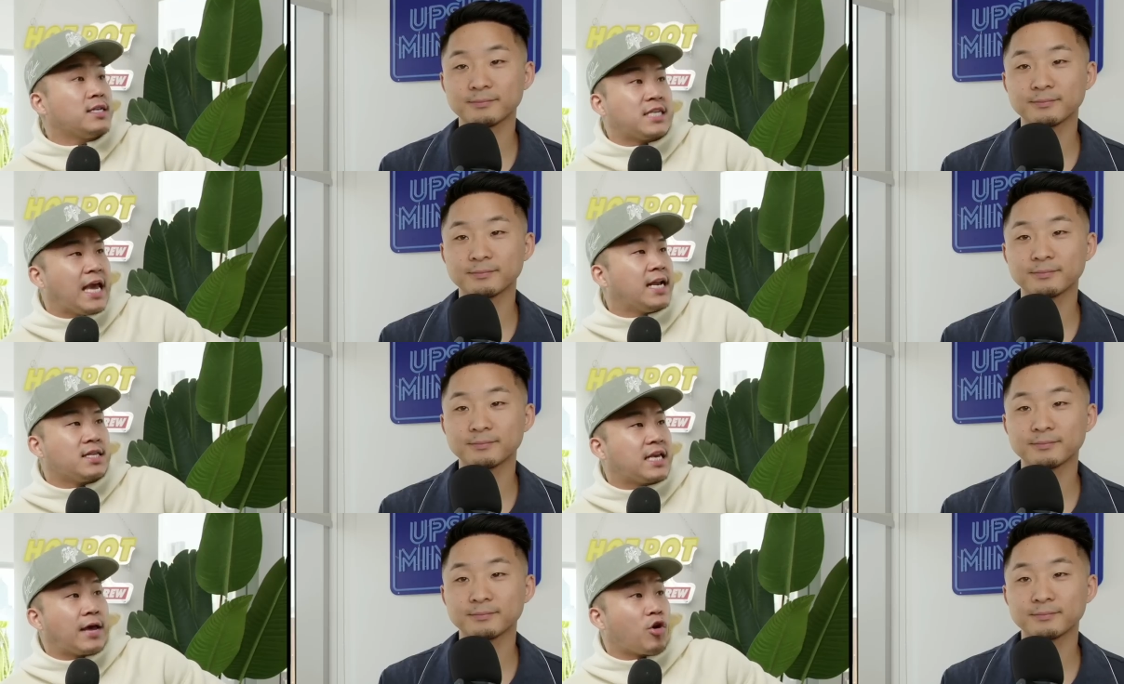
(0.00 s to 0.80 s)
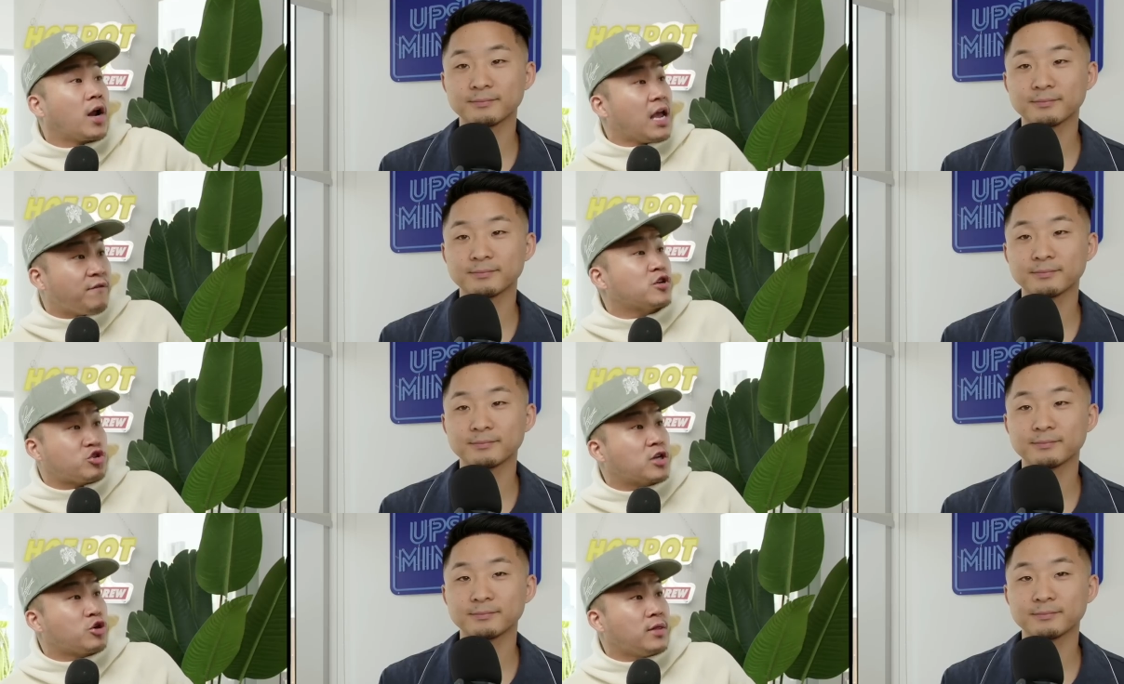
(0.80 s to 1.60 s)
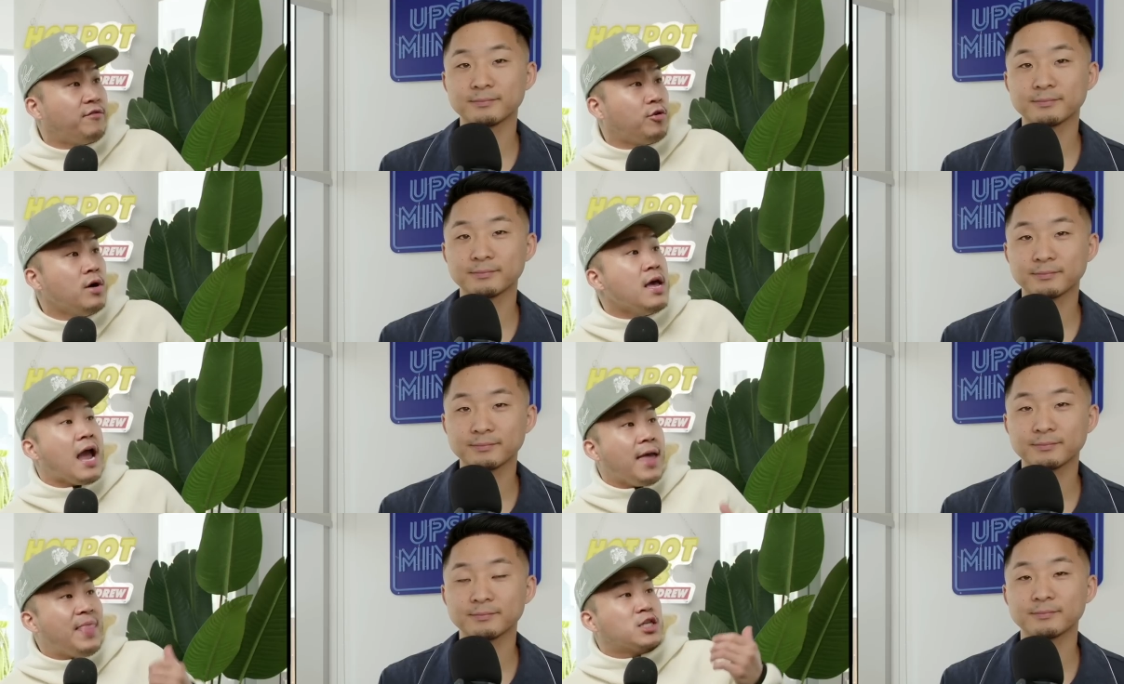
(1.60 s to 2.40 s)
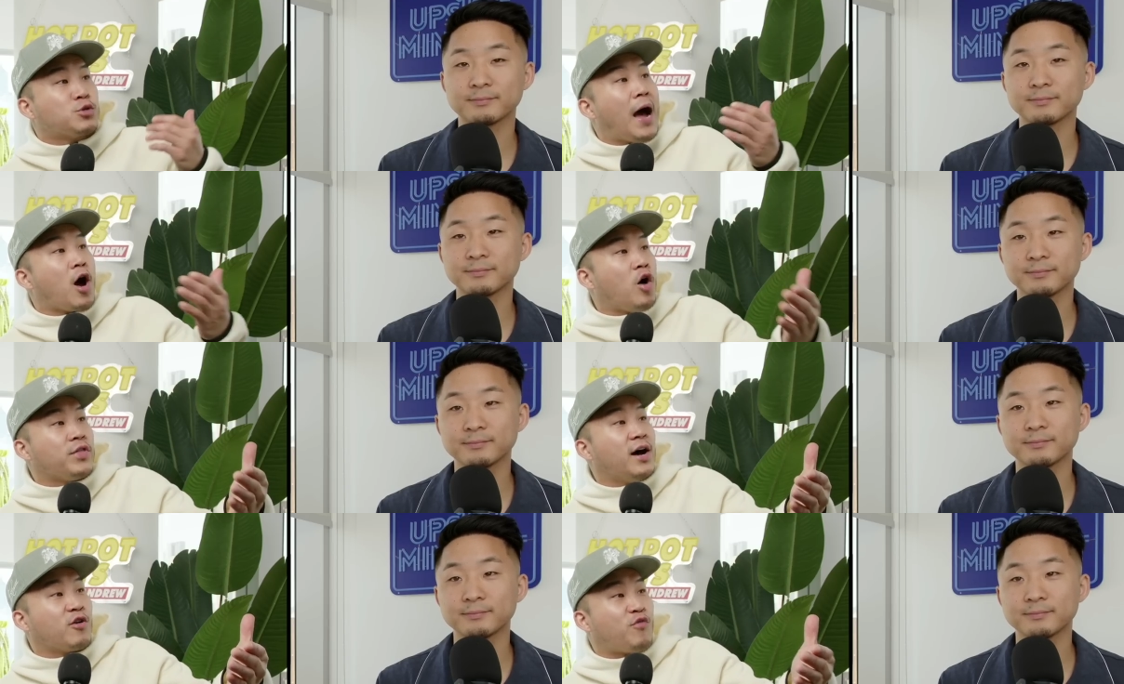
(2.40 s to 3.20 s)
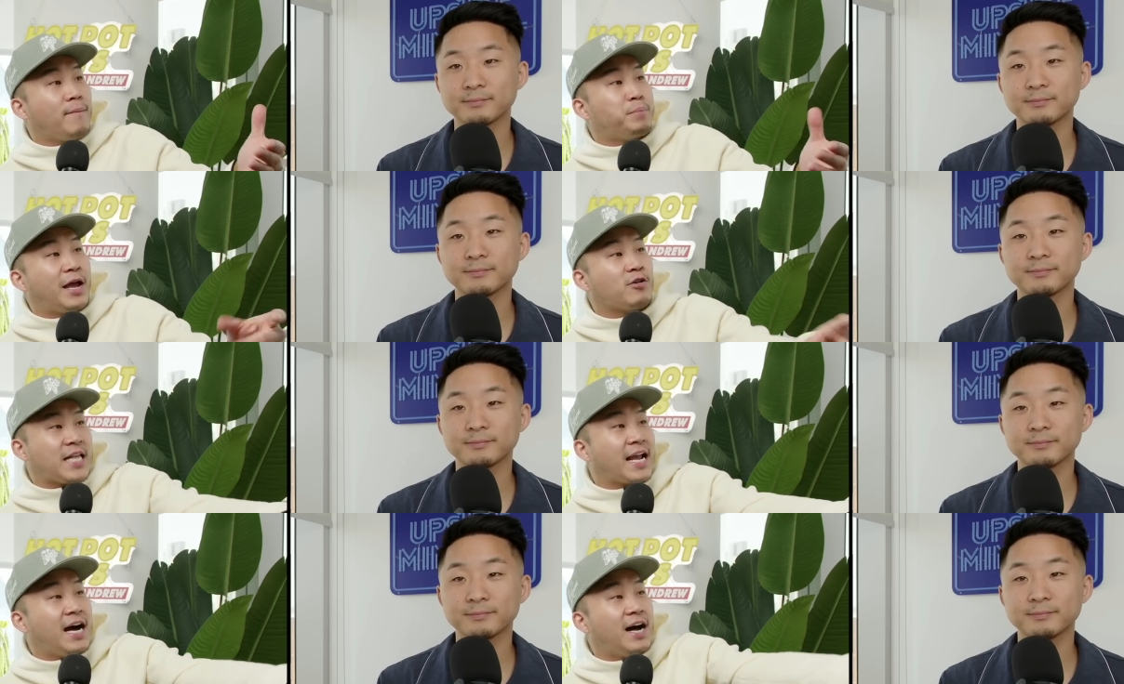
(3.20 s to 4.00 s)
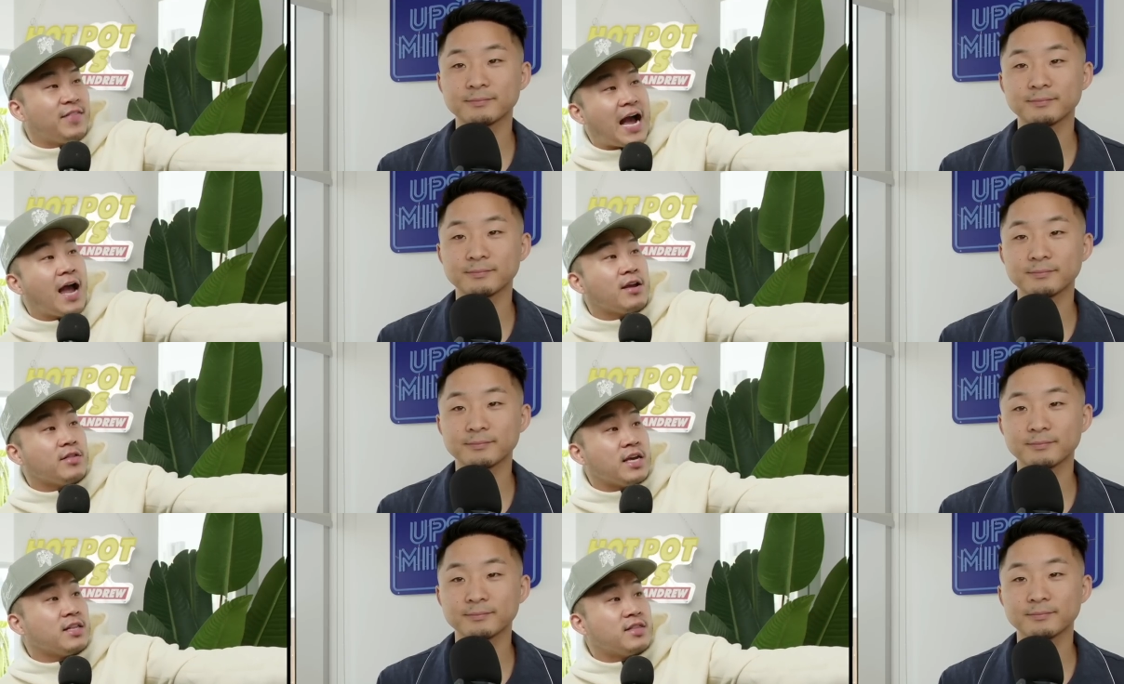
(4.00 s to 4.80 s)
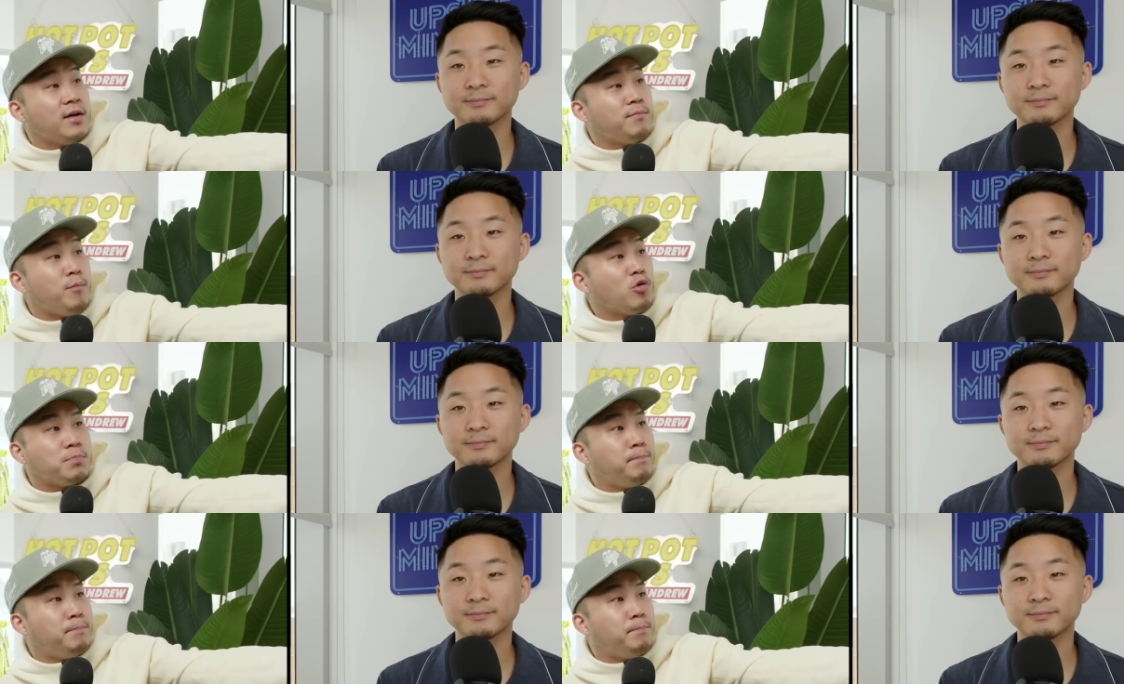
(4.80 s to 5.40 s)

Speaker 1: to get it together on an infrastructure level. And that's why all the great players, like the guy, the most